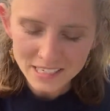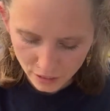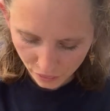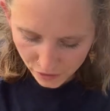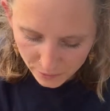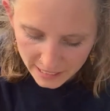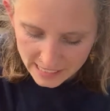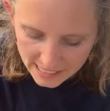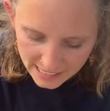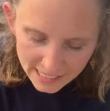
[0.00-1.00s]
to 3
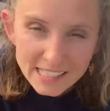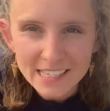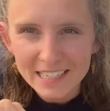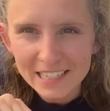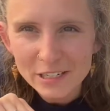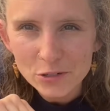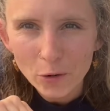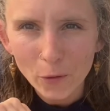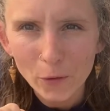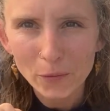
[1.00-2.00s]
seeds in each
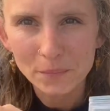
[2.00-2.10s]
hole.